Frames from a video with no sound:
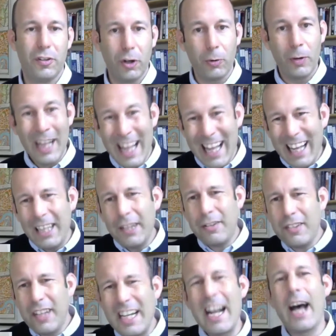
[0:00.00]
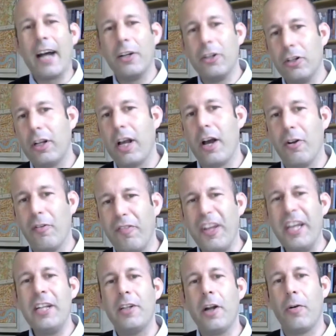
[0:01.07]
So this is another kind of
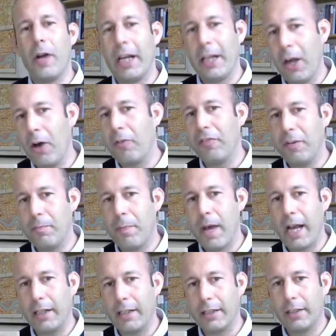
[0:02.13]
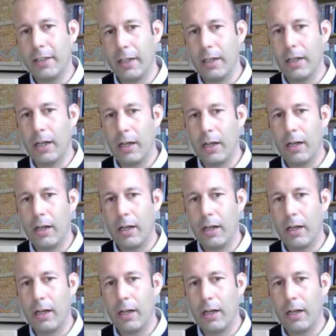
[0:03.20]
indirect health impact that can